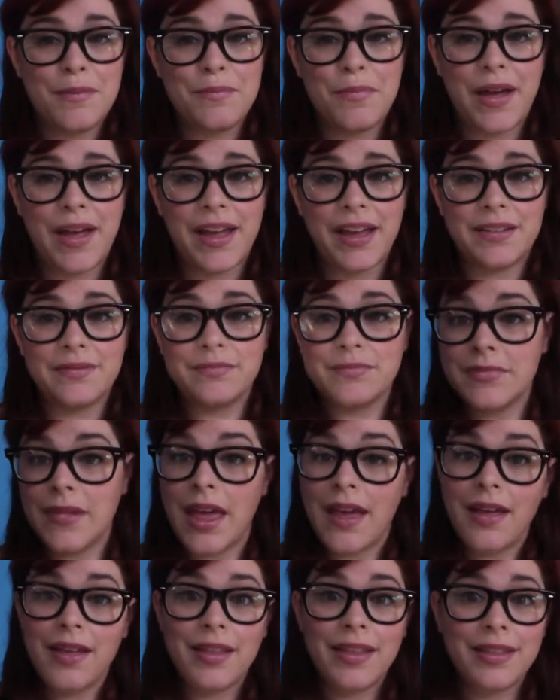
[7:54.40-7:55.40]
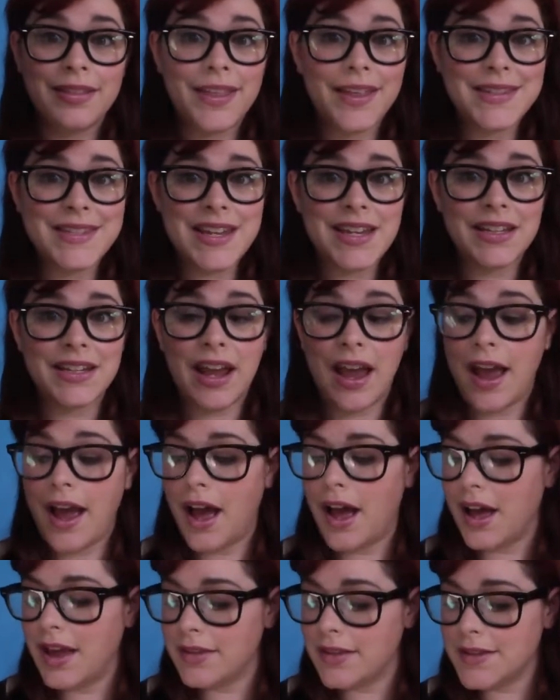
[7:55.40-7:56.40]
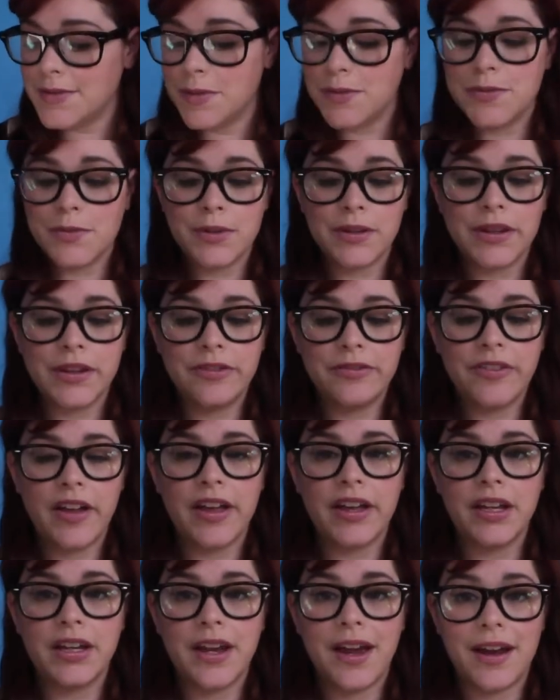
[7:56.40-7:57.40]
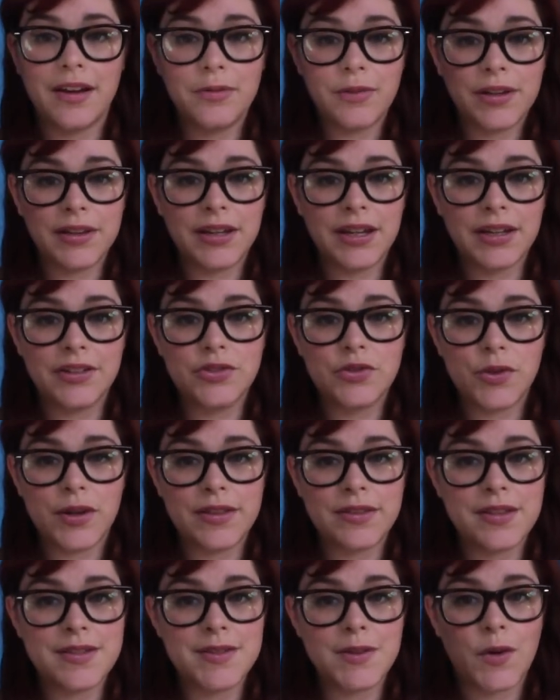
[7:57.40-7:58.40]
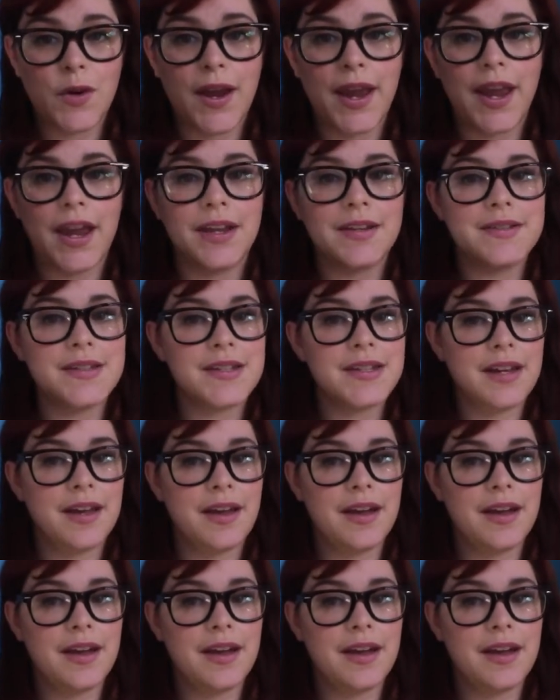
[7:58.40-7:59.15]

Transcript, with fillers: But that's it. Uh, this was really fun. I really enjoyed this crate.